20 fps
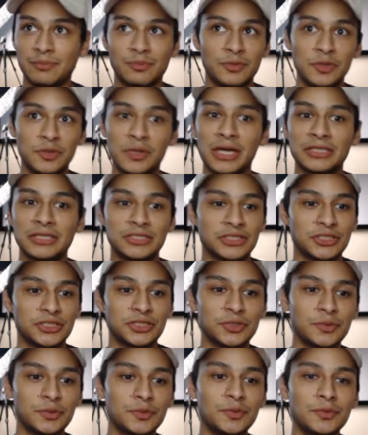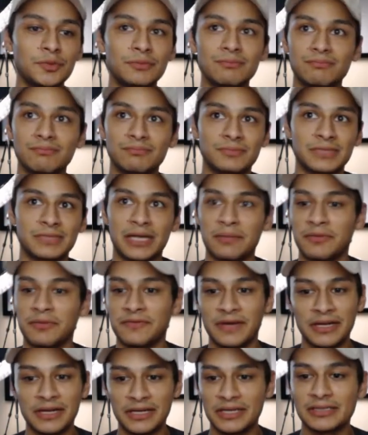you guys just shoot type of
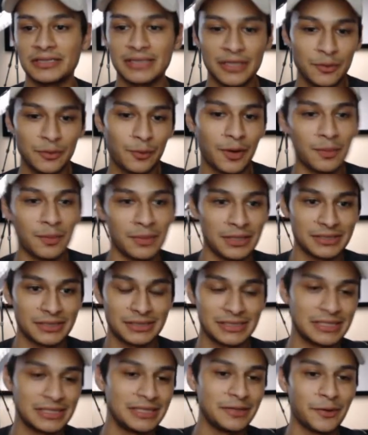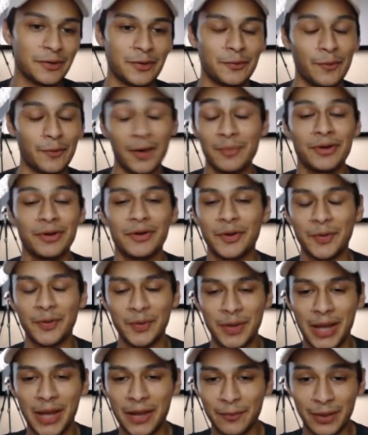ideas that you want me to see or want me to
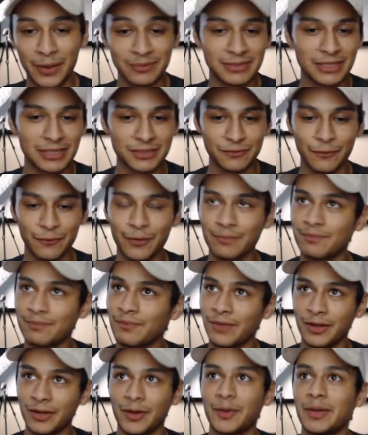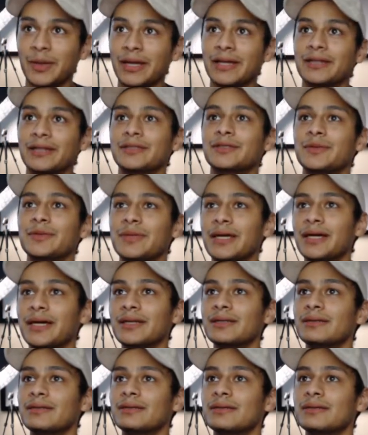create websites for, I'll go ahead and do that.